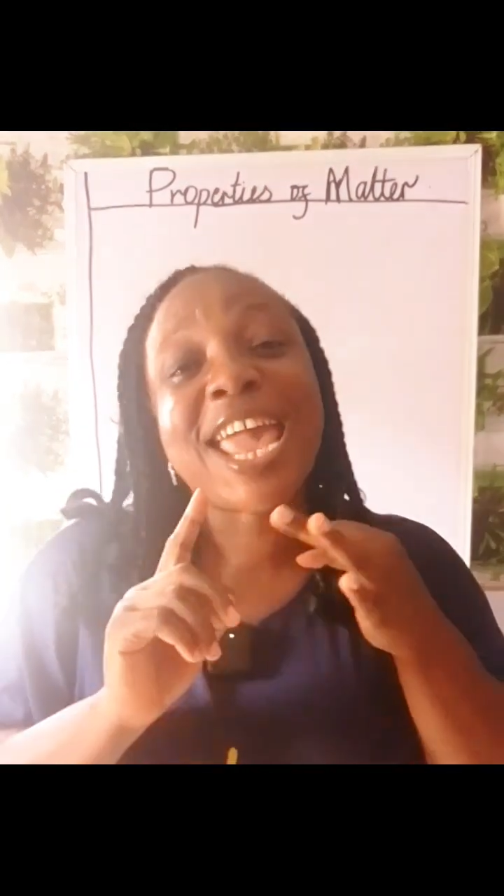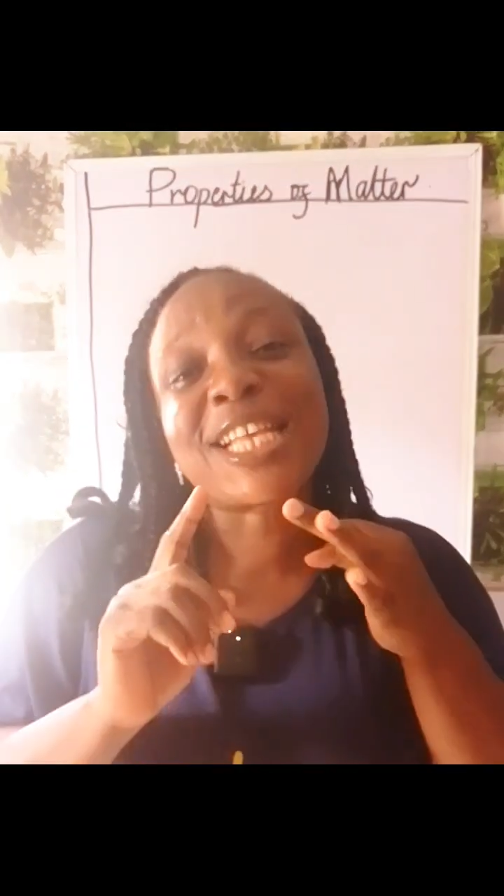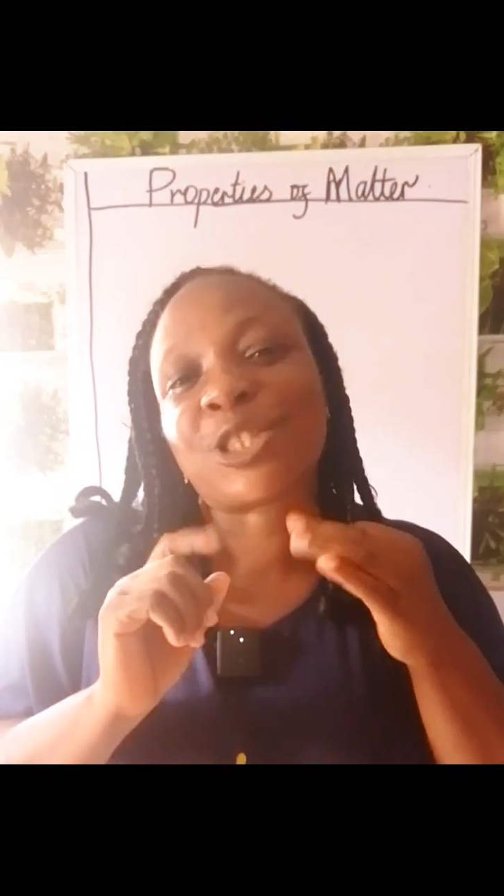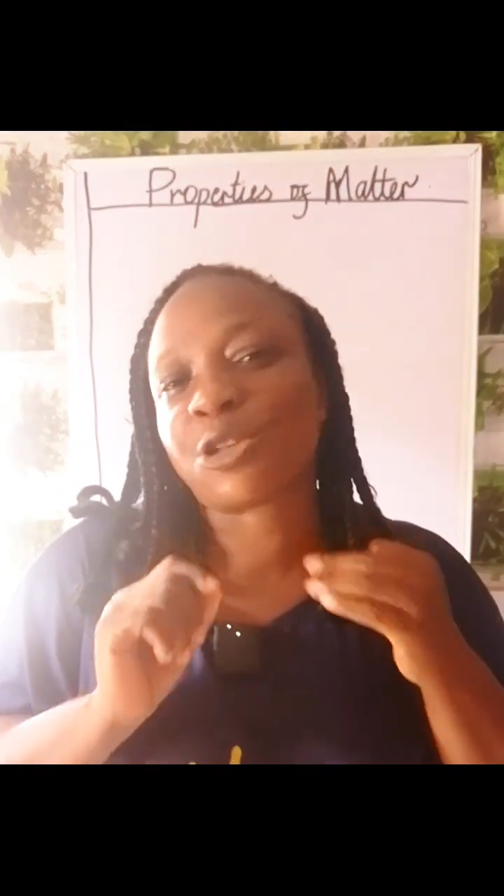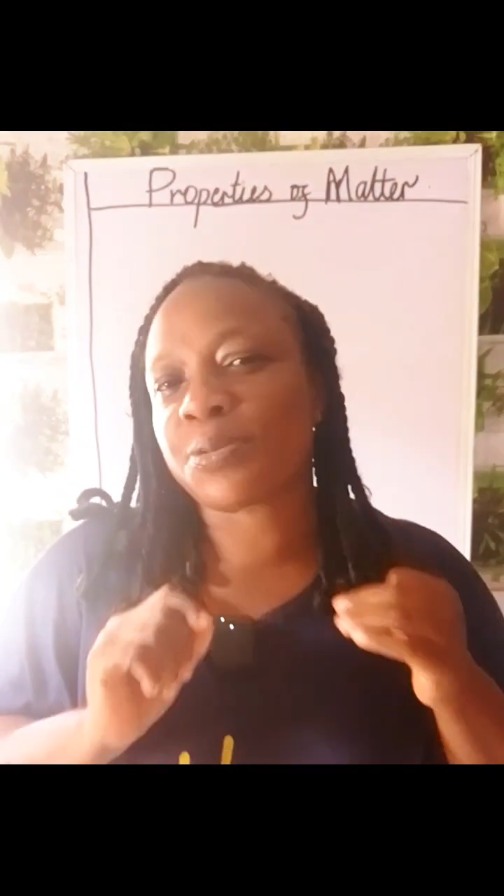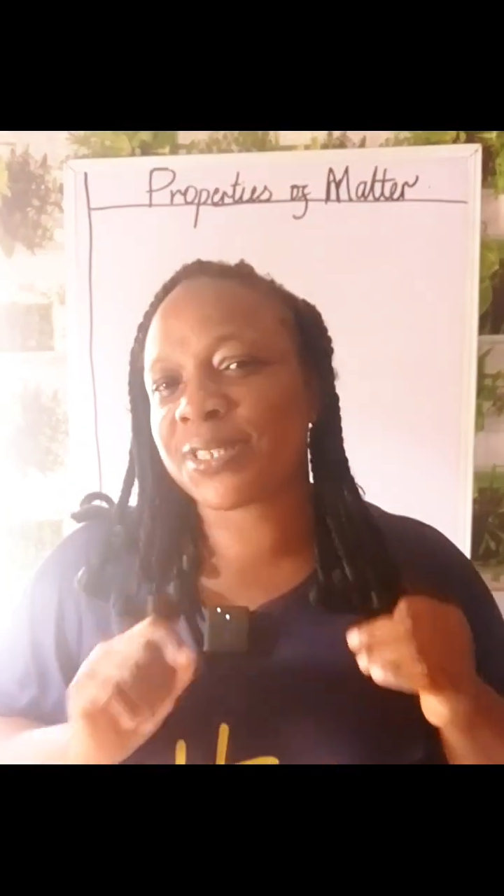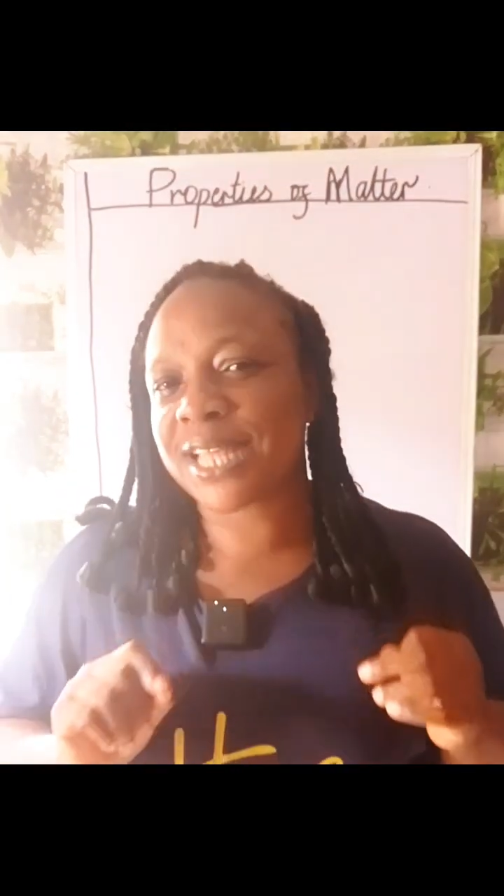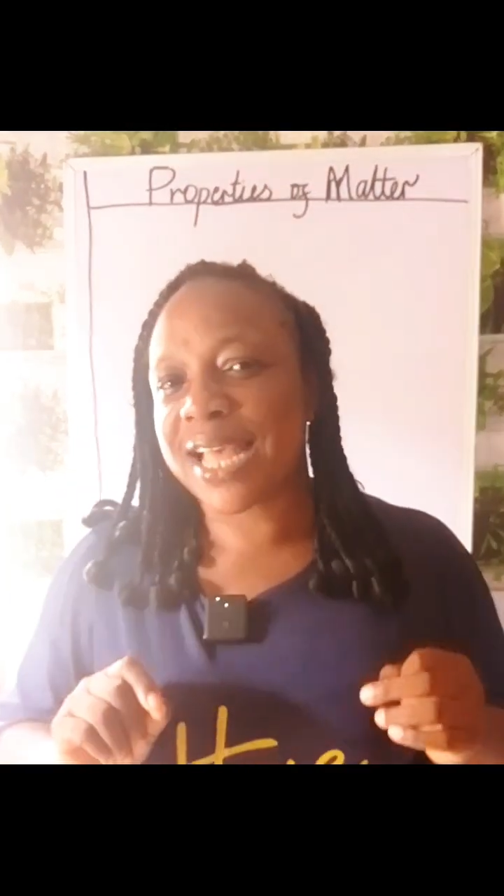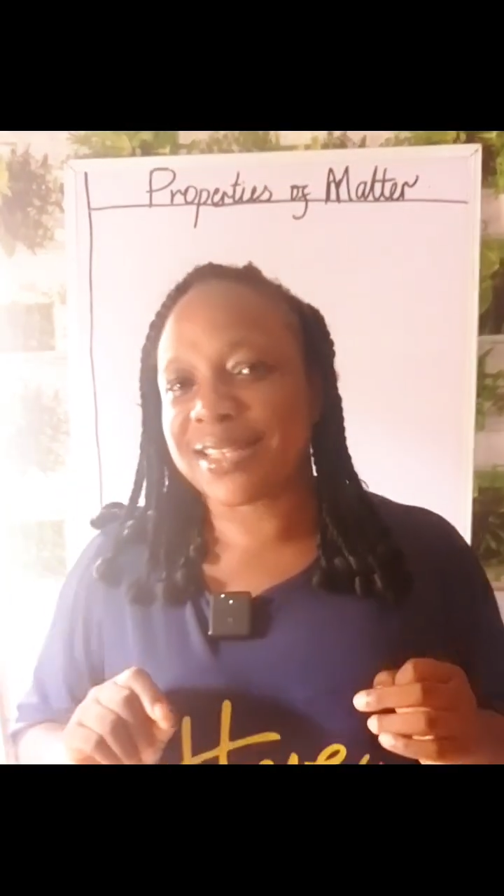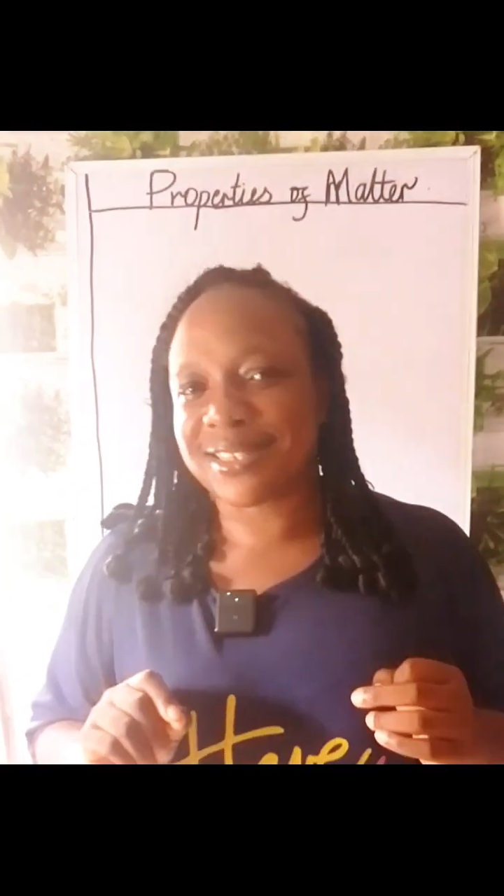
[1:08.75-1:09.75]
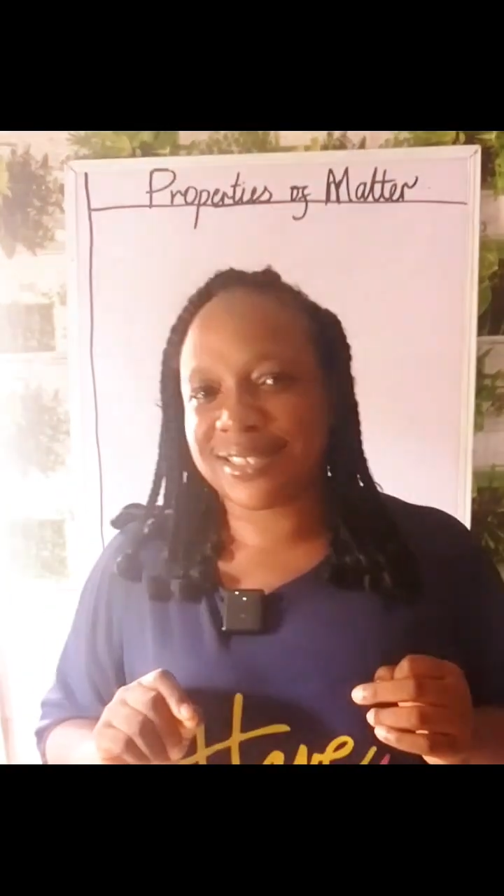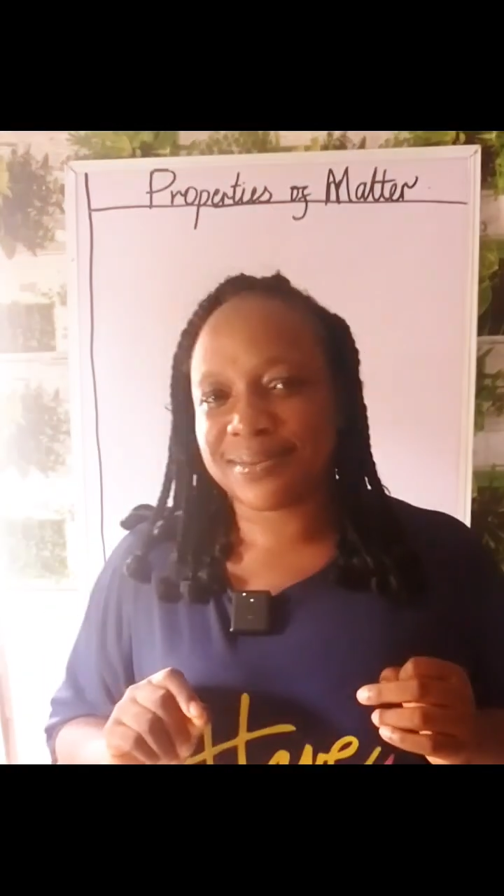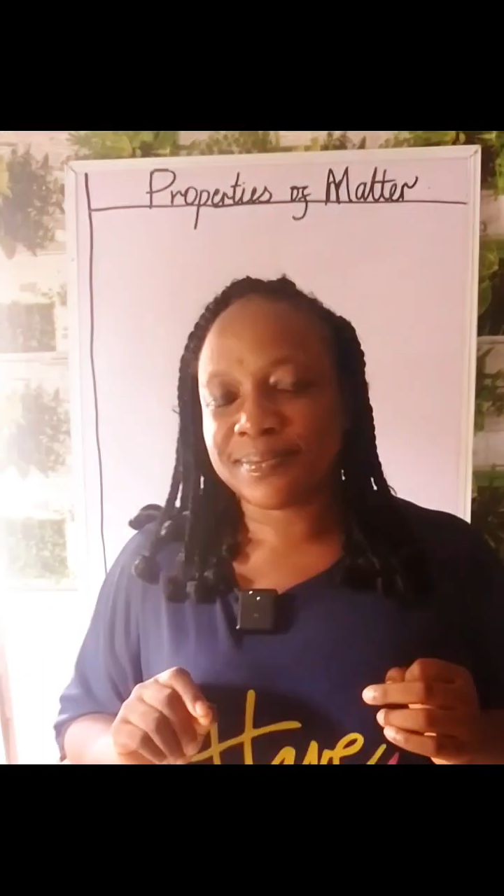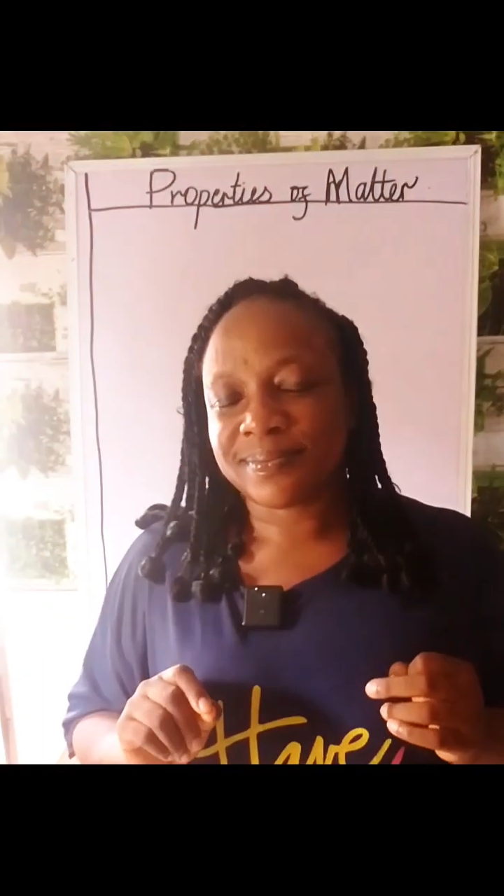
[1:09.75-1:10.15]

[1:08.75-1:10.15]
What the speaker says: a substance.